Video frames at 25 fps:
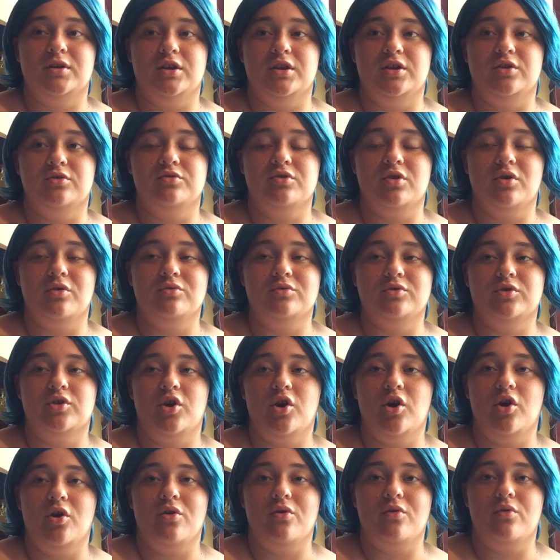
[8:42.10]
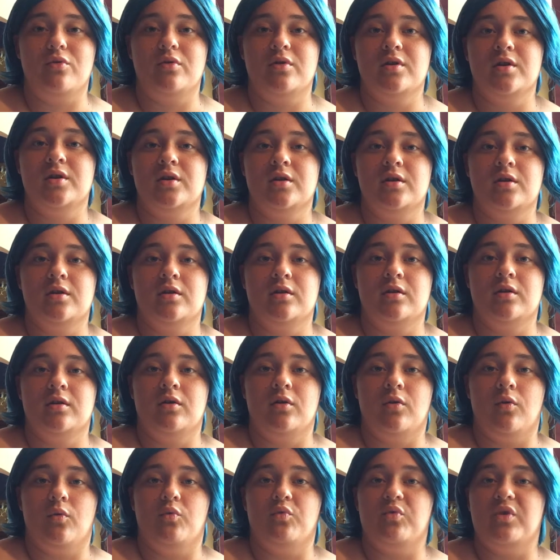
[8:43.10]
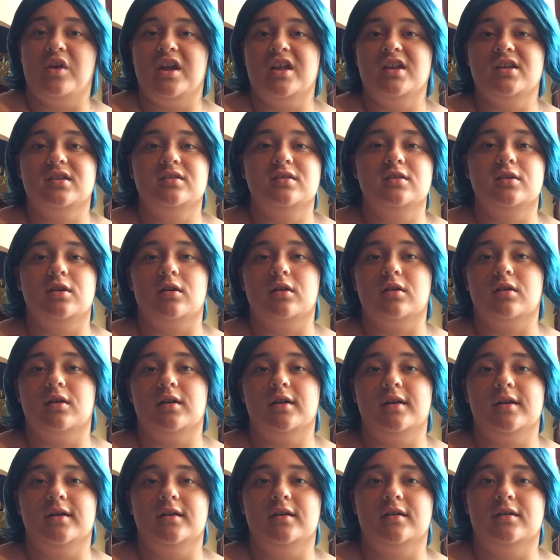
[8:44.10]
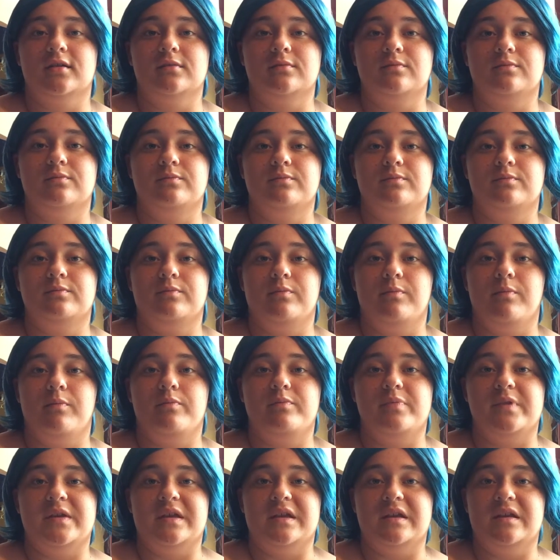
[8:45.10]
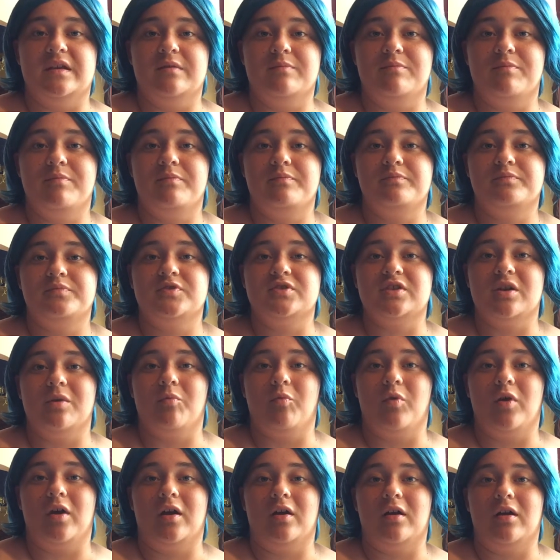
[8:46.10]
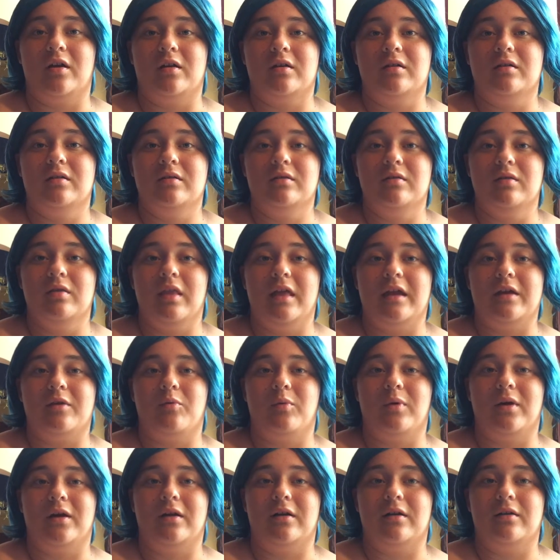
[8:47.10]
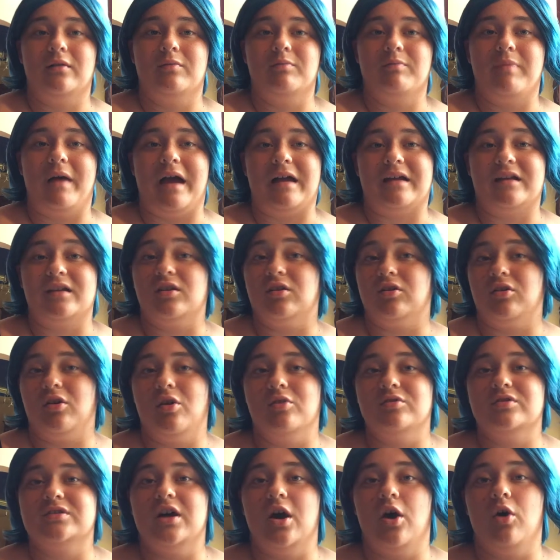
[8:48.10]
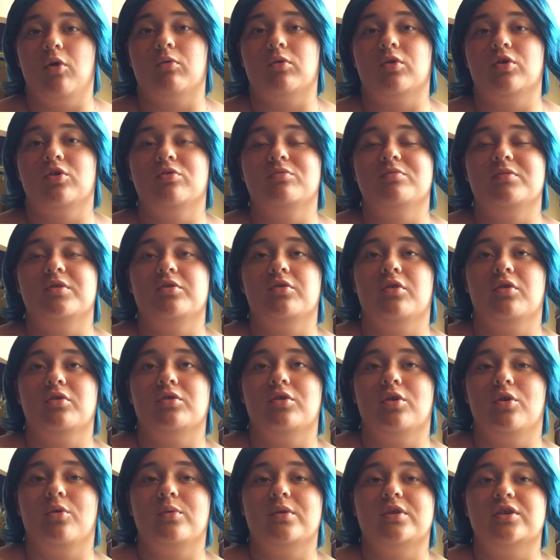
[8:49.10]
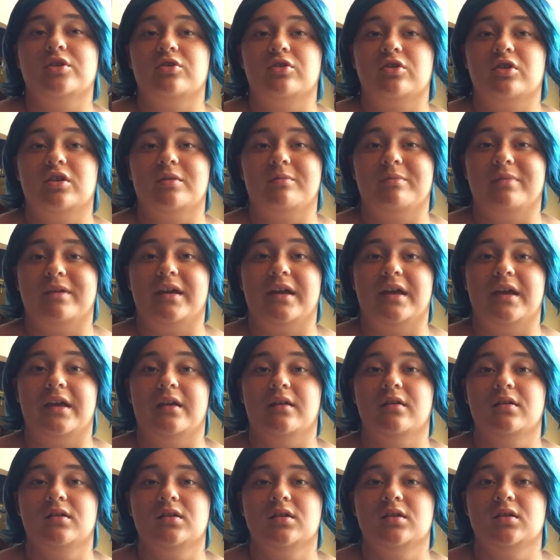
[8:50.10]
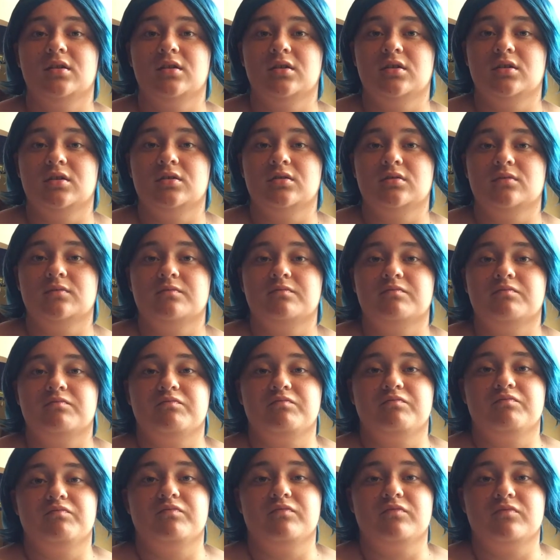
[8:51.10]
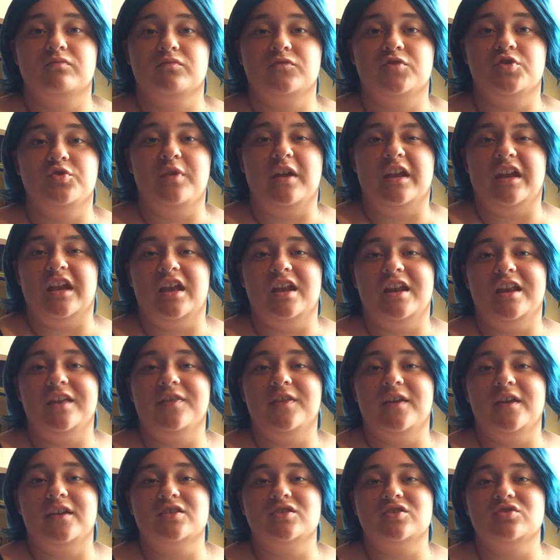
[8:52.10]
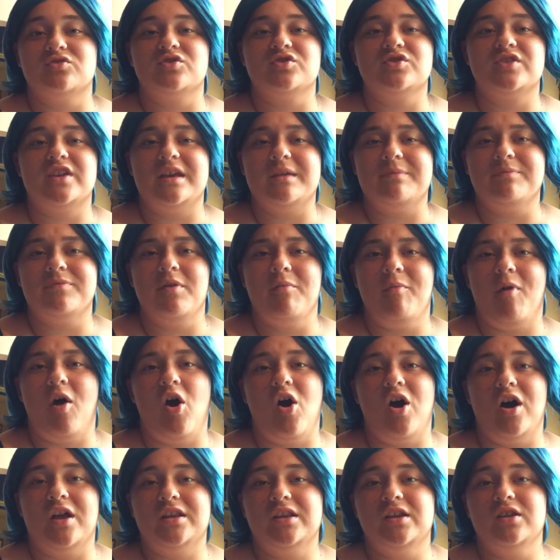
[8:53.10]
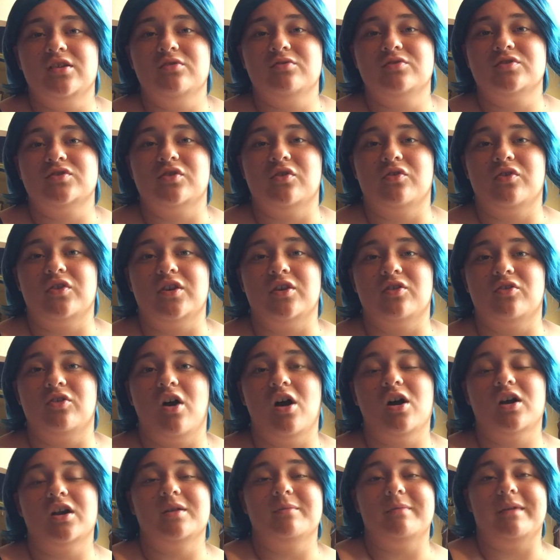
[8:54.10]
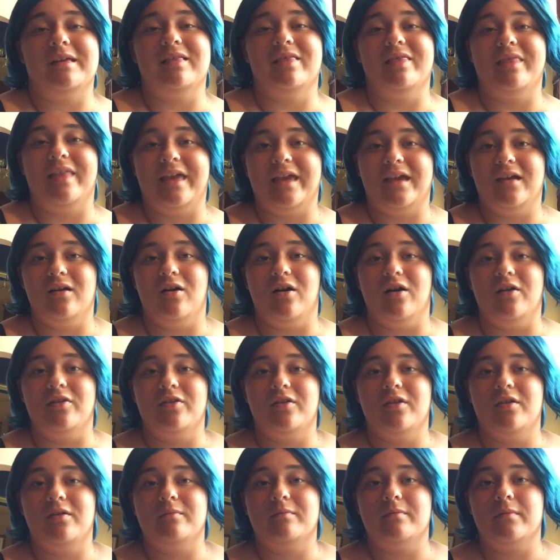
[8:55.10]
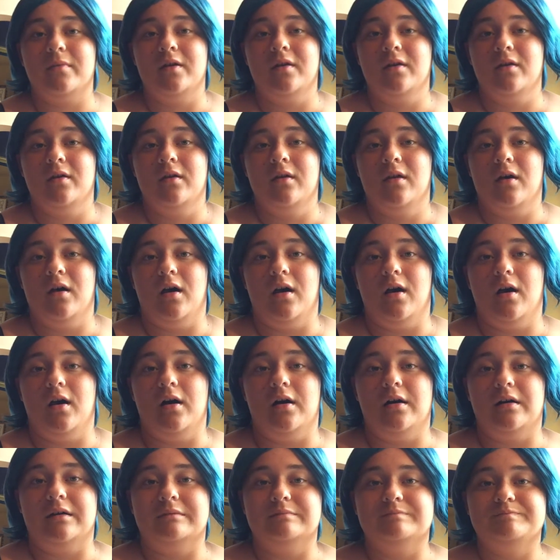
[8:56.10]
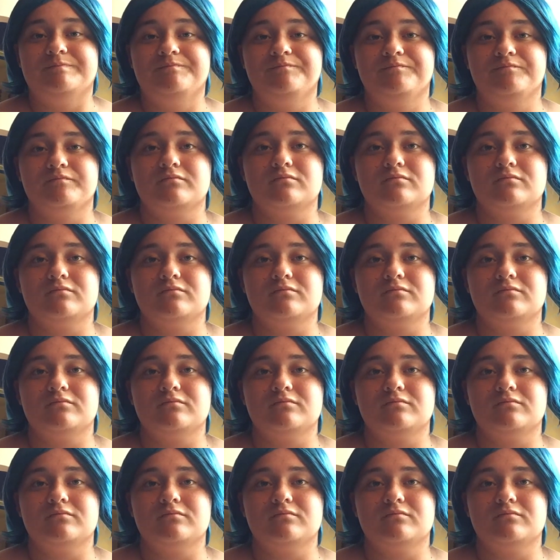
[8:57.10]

You don't know when you're gonna be somewhere where back at your hotel room. You don't know when you're gonna be doing anything, so just keep them on you so that you're not gonna be late on them.